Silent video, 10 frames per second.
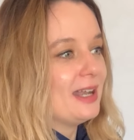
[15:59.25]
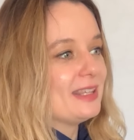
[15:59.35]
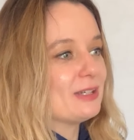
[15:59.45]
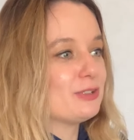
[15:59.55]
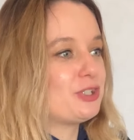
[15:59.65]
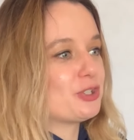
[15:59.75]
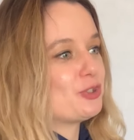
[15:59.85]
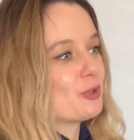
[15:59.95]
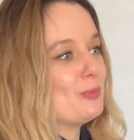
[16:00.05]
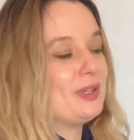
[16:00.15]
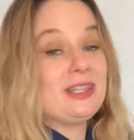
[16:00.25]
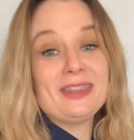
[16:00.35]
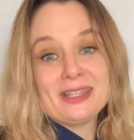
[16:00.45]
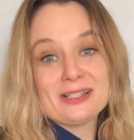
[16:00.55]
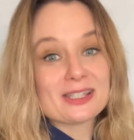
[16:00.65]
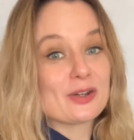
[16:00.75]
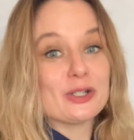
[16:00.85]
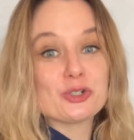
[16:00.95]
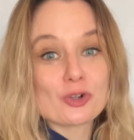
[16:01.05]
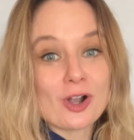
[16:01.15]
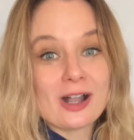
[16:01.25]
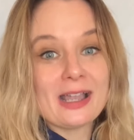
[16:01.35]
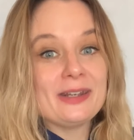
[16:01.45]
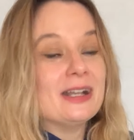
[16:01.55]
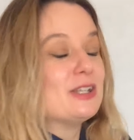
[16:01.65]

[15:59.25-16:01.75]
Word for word: there is just many things that I tried,